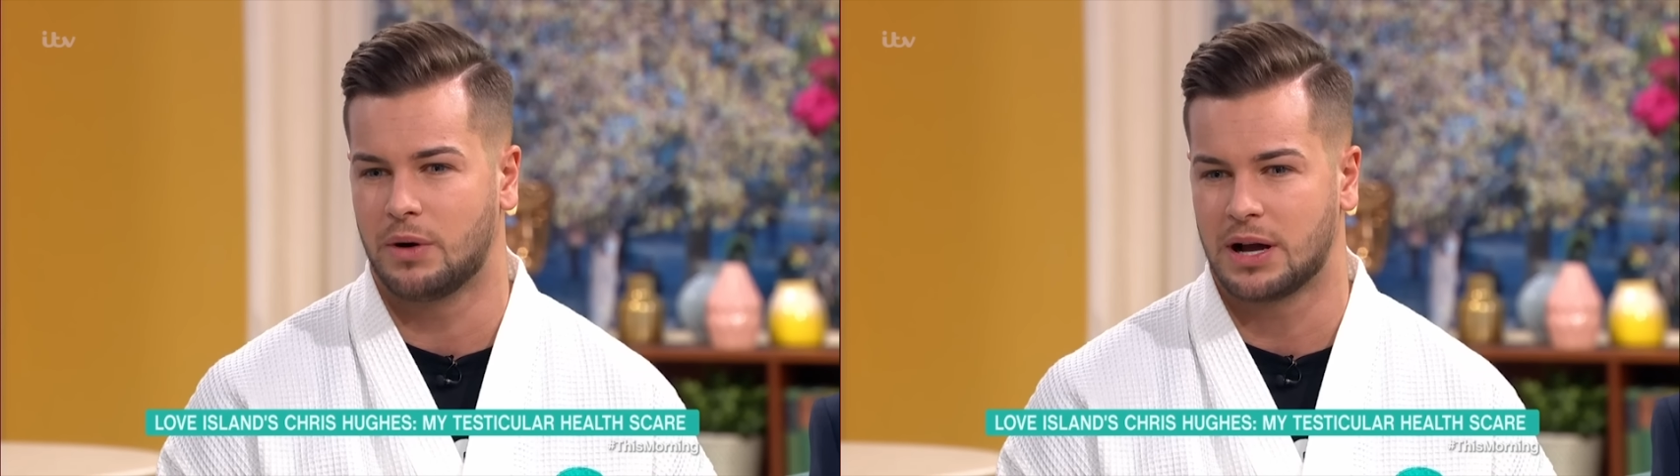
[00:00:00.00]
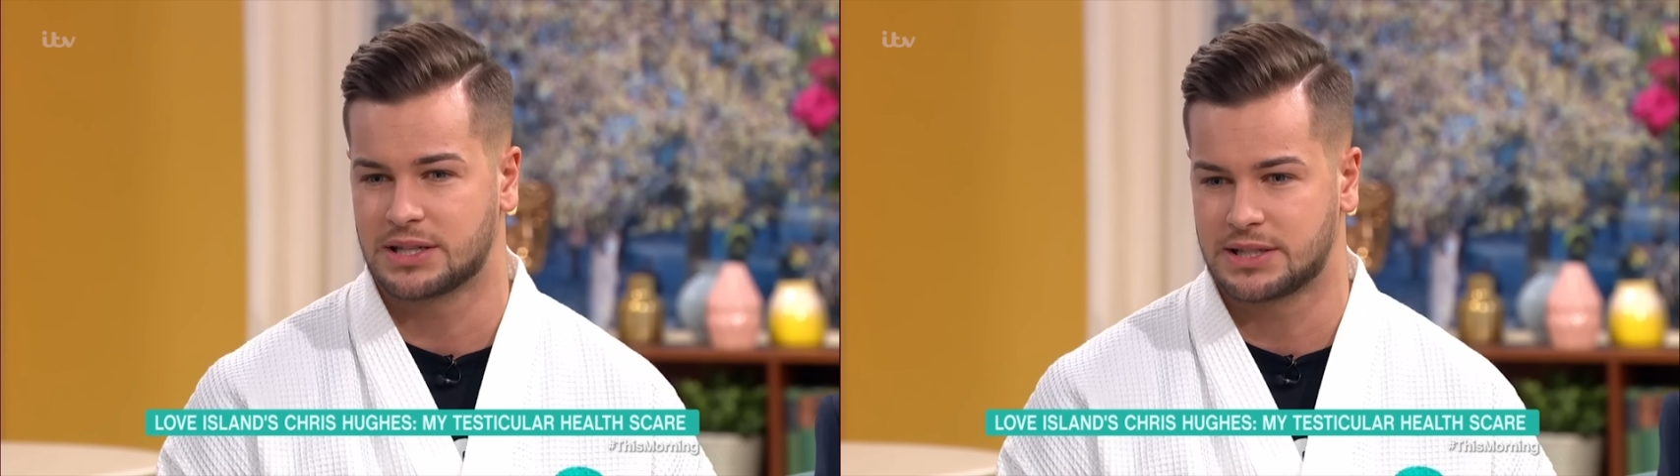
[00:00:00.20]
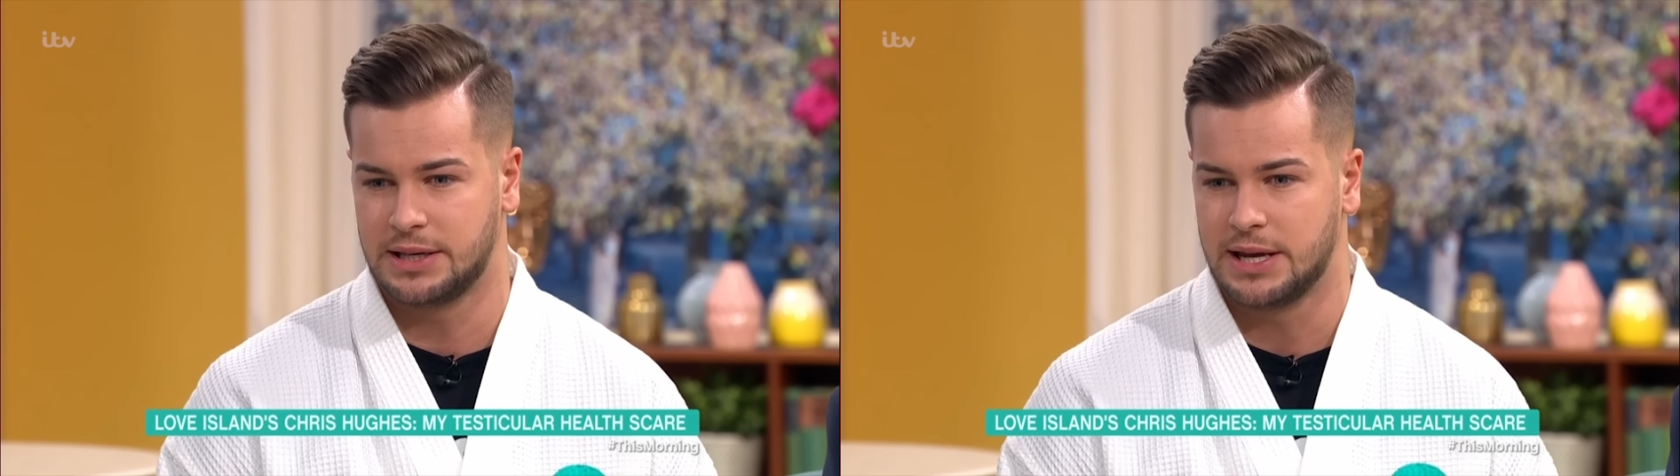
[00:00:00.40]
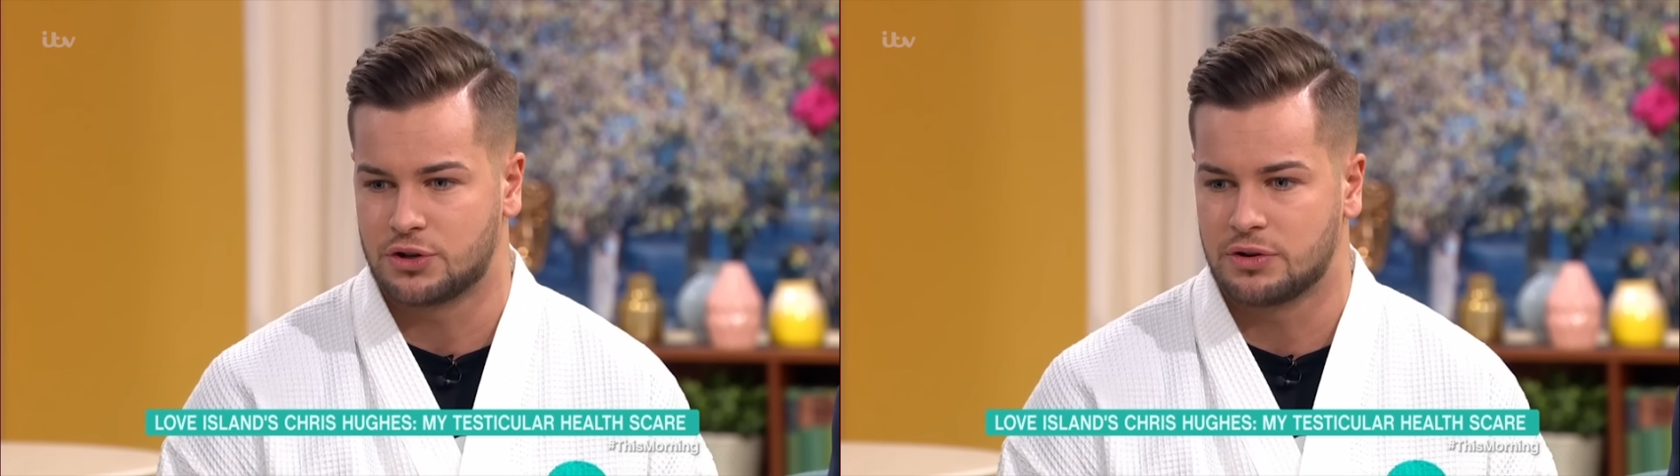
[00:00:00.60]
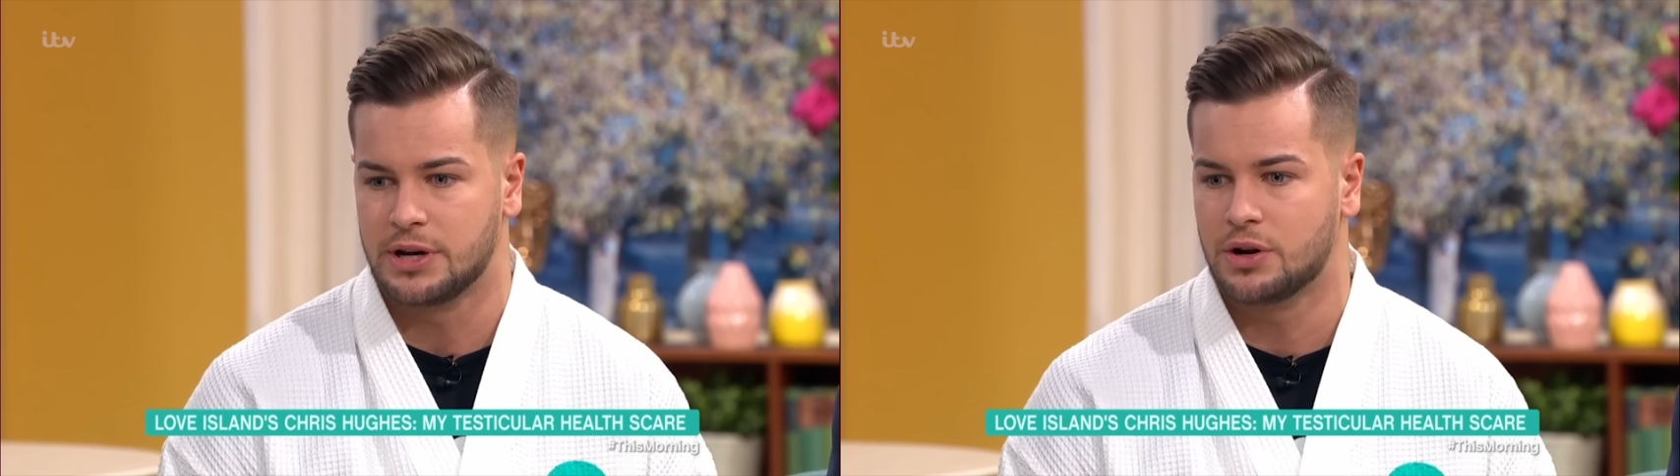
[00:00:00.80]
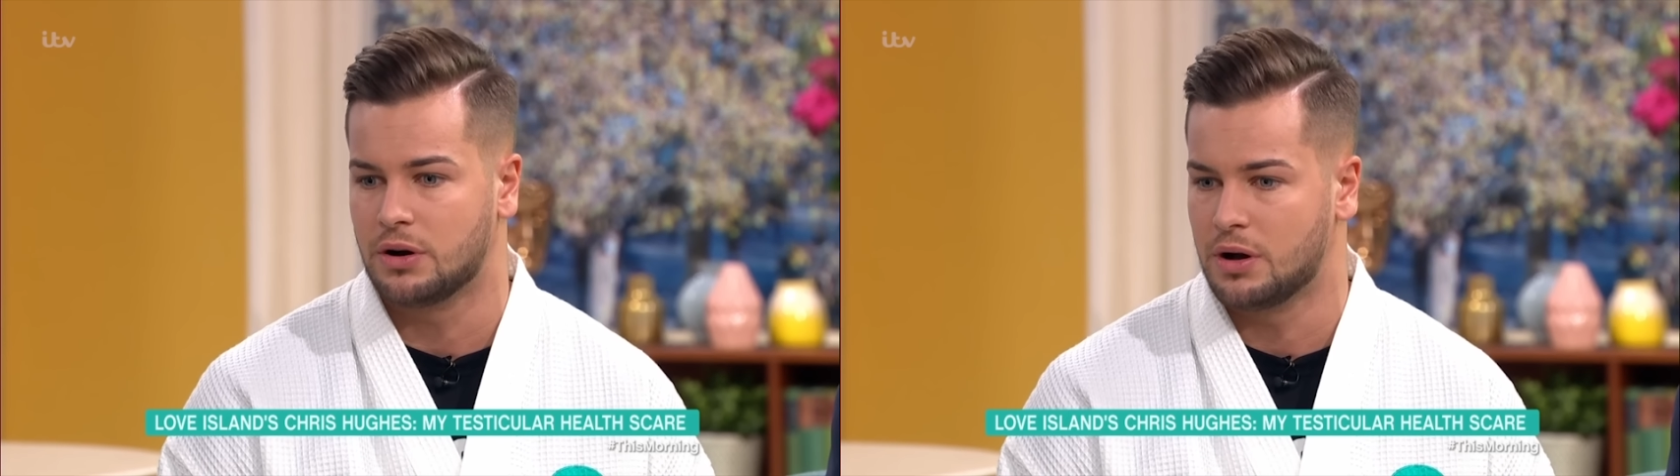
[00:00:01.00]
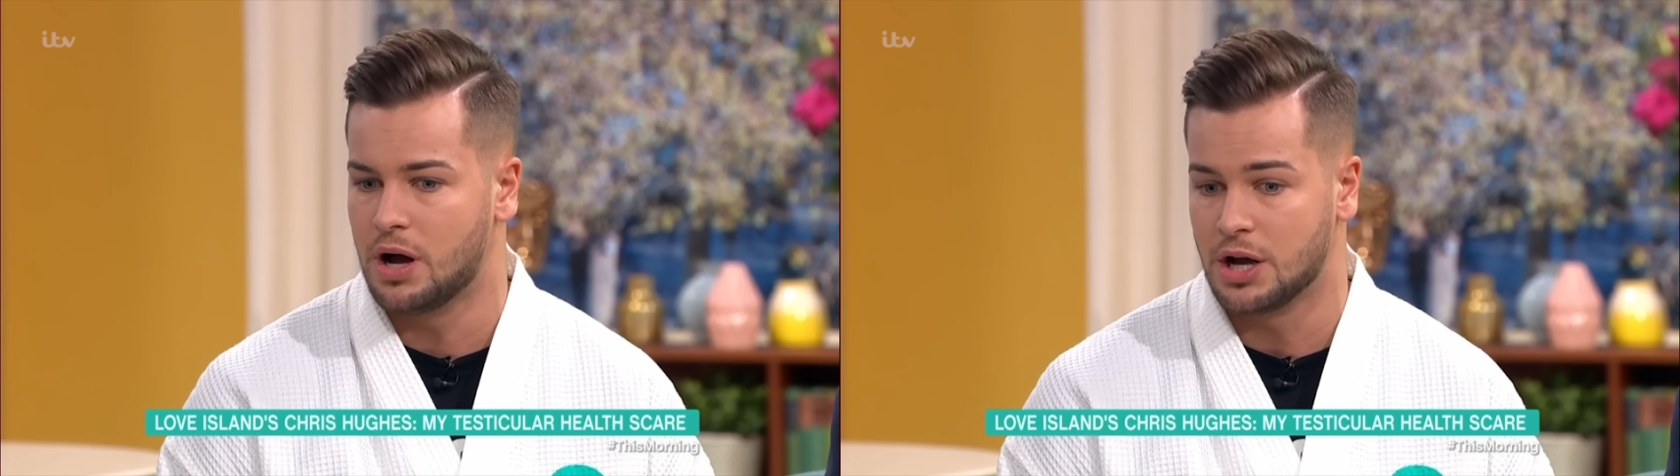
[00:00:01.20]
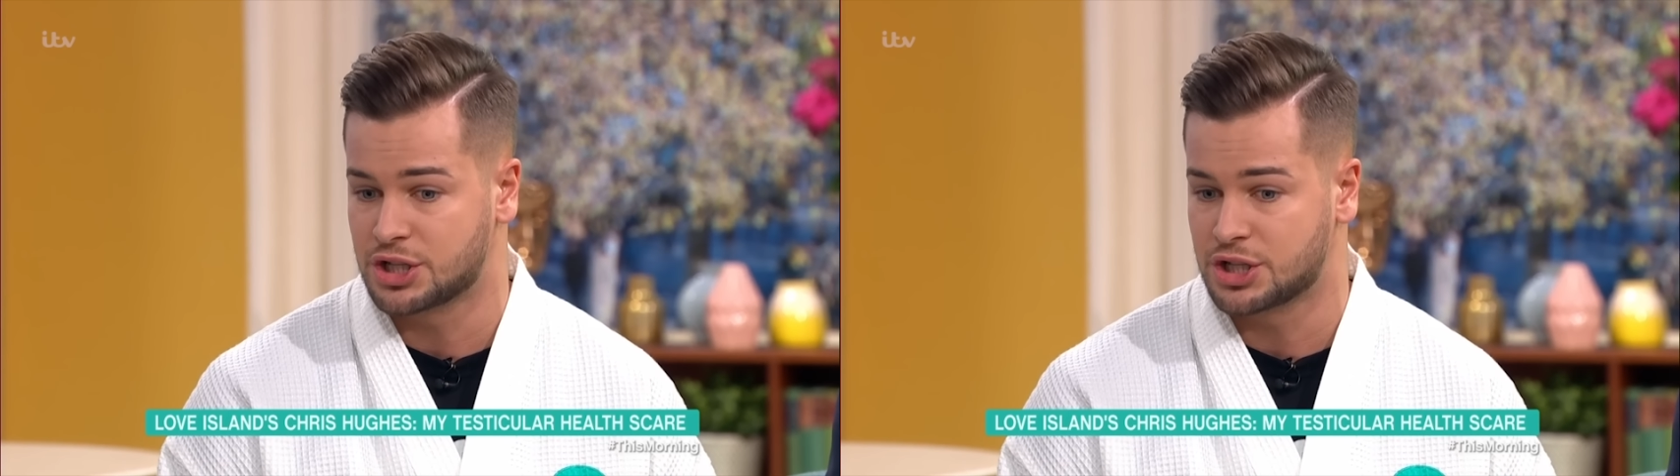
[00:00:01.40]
has literally not a